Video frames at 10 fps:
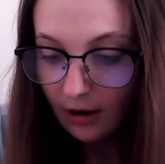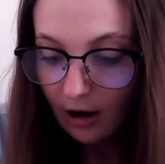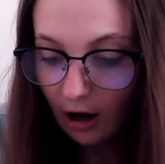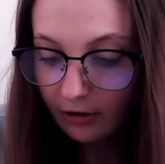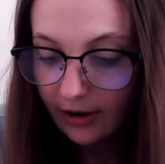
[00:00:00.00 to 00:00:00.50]

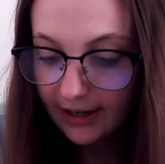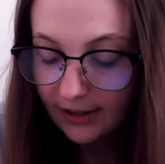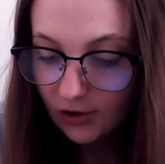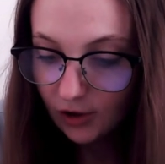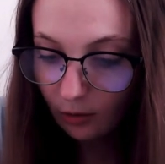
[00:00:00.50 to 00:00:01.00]
All right,
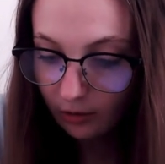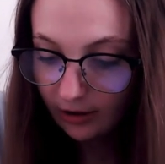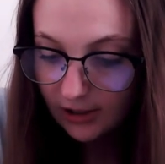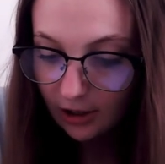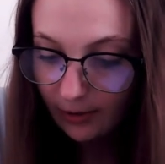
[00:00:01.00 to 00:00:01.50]
so
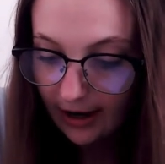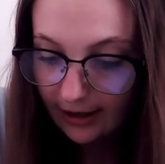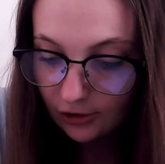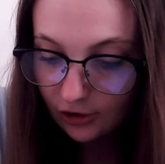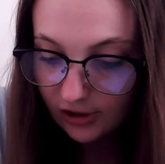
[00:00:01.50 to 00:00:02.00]
let's go ahead
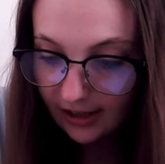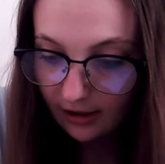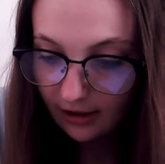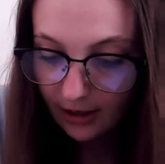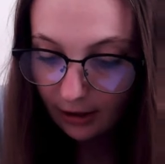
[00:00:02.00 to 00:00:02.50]
and just set
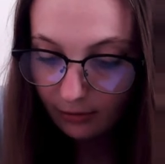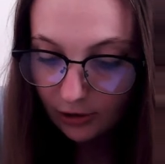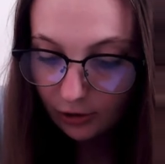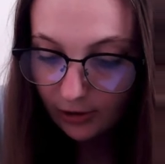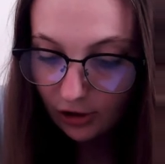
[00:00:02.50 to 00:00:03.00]
them equal
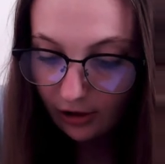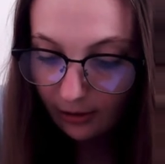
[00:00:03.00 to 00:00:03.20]
to each other.